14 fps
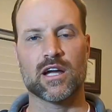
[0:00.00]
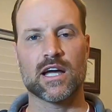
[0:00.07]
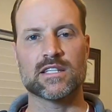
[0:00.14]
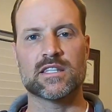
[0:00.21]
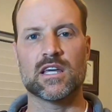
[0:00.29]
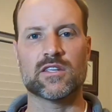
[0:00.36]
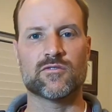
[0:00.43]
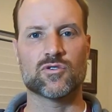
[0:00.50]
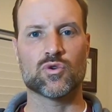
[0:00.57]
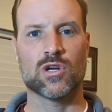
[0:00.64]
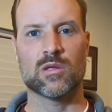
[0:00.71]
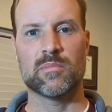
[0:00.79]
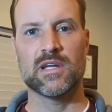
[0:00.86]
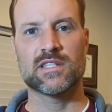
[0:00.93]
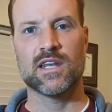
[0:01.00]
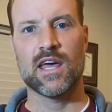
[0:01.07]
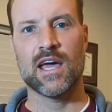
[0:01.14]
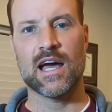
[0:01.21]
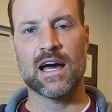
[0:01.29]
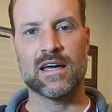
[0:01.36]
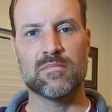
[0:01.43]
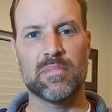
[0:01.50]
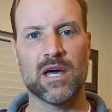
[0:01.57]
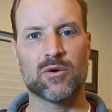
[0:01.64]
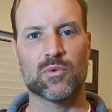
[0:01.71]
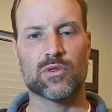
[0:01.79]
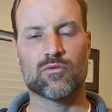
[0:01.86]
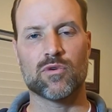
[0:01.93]
right, guys, thanks for joining me today. I am
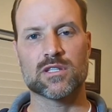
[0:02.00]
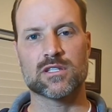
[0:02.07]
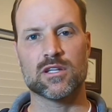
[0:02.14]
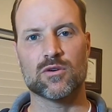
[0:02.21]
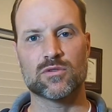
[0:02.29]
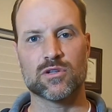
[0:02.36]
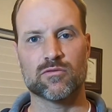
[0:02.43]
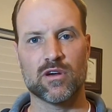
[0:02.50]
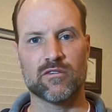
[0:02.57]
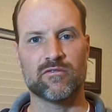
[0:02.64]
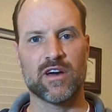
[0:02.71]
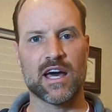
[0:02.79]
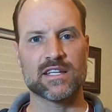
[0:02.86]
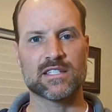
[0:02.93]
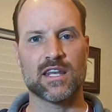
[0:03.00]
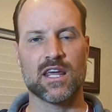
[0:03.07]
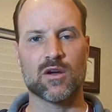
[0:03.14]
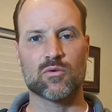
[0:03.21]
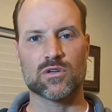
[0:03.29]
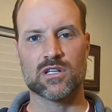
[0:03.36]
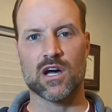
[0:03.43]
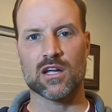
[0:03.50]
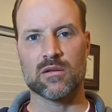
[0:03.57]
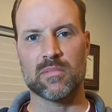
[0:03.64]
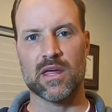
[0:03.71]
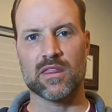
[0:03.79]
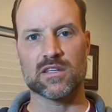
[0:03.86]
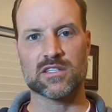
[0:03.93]
Ben with Run Slow to Run Fast. Today we're talking
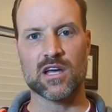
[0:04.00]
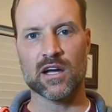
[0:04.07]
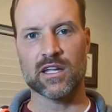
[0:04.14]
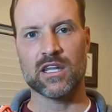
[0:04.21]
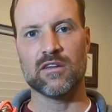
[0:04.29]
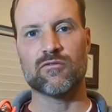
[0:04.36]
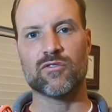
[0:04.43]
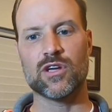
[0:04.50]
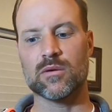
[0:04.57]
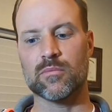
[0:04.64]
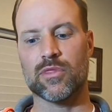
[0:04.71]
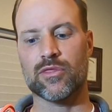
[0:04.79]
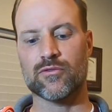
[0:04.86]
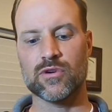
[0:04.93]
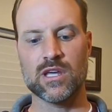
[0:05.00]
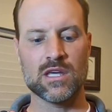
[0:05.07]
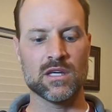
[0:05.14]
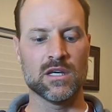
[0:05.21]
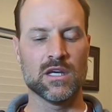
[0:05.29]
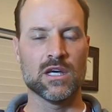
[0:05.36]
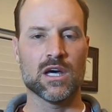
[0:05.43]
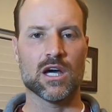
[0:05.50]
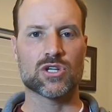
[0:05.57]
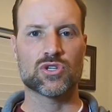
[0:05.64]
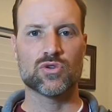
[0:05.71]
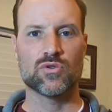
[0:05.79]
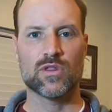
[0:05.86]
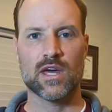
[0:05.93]
about the Saucony Freedom 3, a
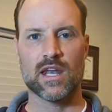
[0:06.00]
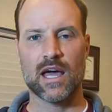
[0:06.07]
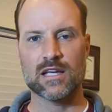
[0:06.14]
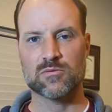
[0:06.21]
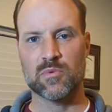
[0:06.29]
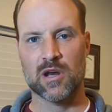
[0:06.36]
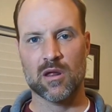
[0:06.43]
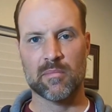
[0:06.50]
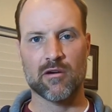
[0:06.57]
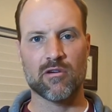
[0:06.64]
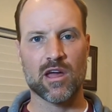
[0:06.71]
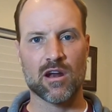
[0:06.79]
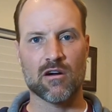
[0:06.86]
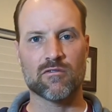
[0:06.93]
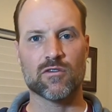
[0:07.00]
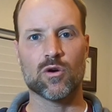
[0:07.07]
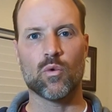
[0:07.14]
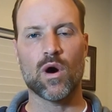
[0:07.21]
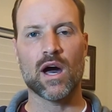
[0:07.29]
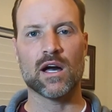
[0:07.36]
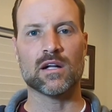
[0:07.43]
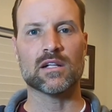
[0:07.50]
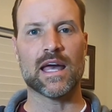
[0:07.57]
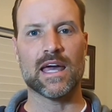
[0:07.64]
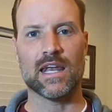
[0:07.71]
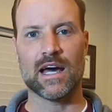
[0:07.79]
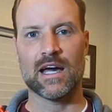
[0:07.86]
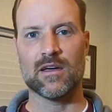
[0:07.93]
shoe that has been on my radar for a while,
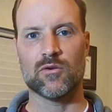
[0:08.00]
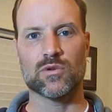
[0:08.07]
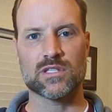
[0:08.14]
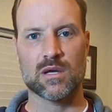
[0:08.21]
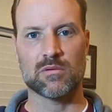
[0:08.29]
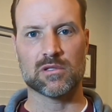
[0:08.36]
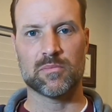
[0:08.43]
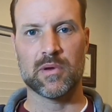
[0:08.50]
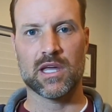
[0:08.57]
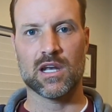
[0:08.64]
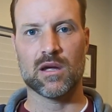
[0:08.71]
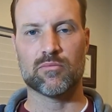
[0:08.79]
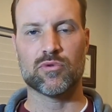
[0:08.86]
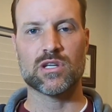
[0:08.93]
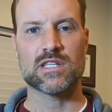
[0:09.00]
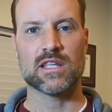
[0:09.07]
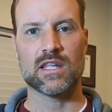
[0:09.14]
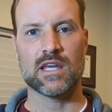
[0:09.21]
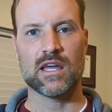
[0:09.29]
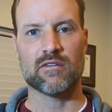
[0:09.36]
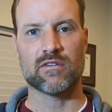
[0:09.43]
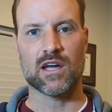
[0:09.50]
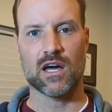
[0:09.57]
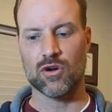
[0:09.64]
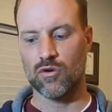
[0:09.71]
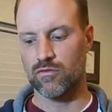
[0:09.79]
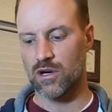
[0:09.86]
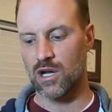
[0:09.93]
and I was able to pick it up recently. I've got
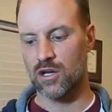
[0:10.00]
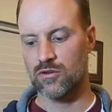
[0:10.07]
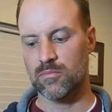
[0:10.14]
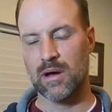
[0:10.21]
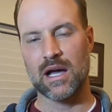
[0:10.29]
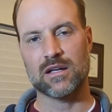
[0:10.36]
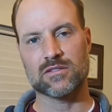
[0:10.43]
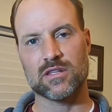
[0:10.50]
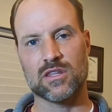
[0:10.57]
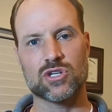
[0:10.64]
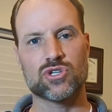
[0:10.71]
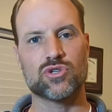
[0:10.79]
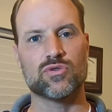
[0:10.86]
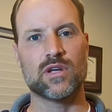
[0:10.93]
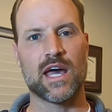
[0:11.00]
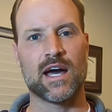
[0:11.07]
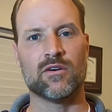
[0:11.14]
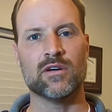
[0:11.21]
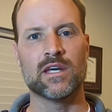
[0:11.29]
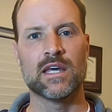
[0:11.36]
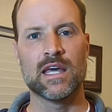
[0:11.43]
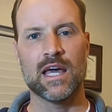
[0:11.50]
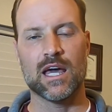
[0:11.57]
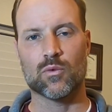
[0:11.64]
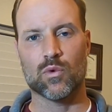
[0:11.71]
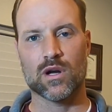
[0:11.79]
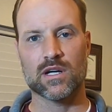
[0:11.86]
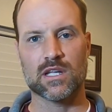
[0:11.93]
over 100 miles in this shoe now
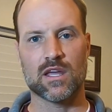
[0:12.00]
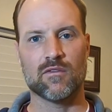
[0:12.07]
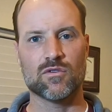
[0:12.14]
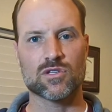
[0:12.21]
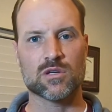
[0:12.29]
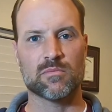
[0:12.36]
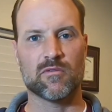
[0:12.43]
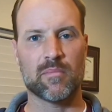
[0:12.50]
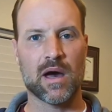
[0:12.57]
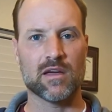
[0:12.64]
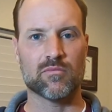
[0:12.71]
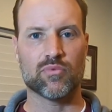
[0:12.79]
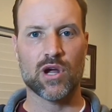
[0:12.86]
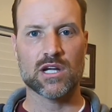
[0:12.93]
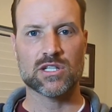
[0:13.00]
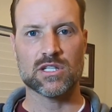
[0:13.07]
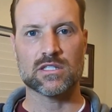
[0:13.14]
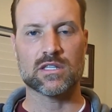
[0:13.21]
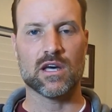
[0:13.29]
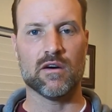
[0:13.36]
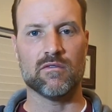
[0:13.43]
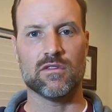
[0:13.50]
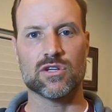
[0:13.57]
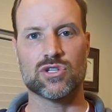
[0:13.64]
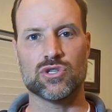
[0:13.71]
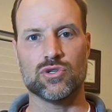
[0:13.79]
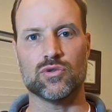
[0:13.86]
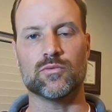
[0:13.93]
and wanted to give you some of my impressions of the
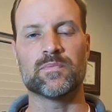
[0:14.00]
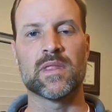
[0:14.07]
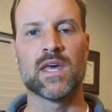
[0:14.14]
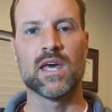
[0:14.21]
shoe.